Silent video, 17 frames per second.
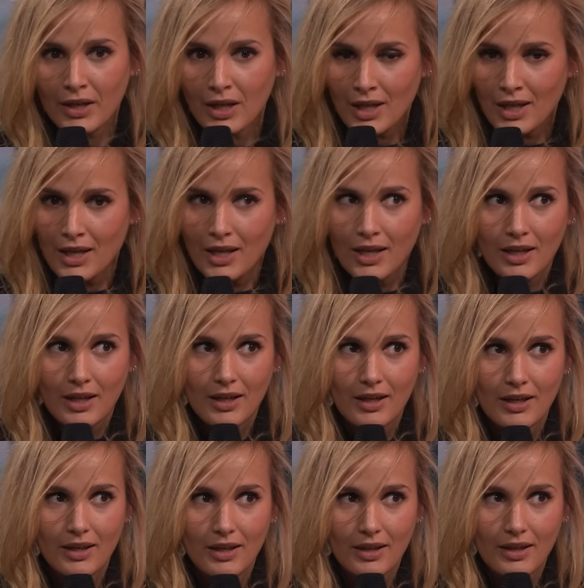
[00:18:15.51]
What's, what would
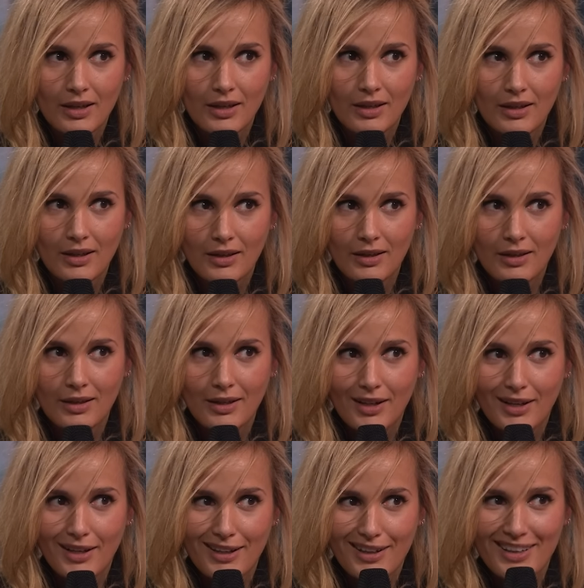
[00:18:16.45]
you, what would you,
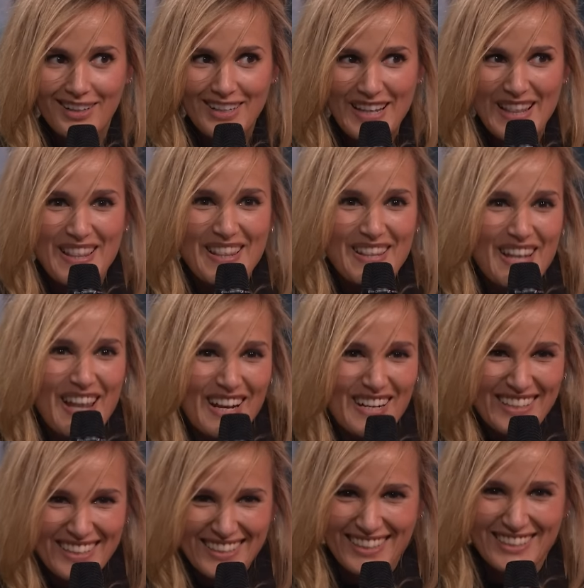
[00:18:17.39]
off the top of your head, what would you
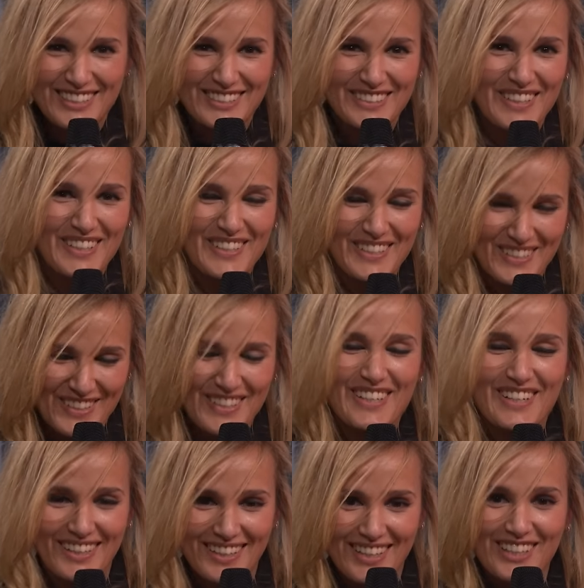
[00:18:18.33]
say is a movie that does that for you?